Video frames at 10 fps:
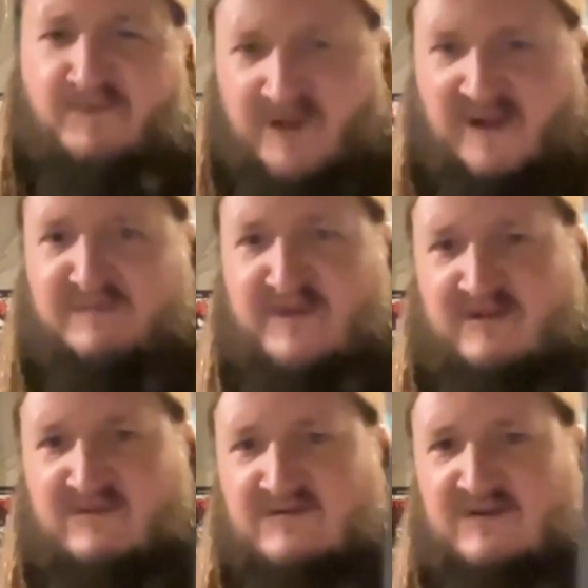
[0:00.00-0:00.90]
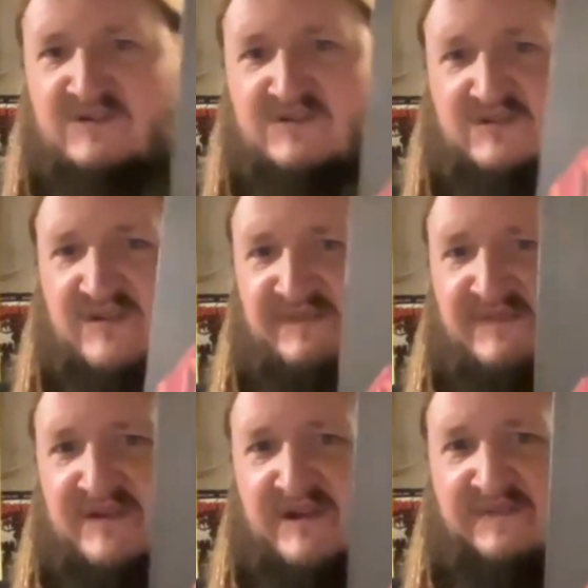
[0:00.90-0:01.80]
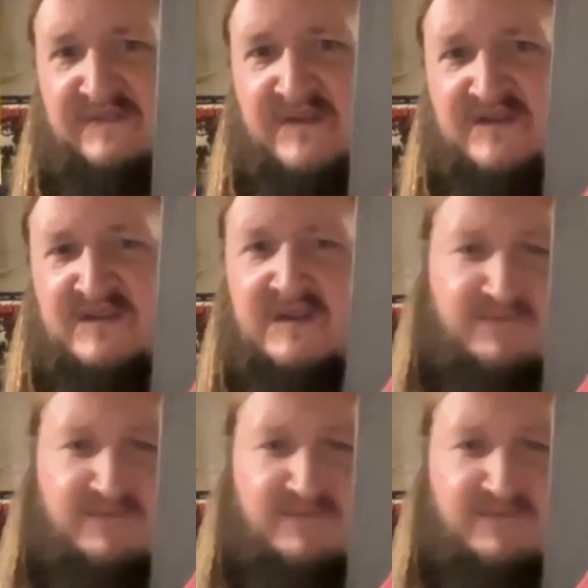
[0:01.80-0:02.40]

black metal should definitely have this.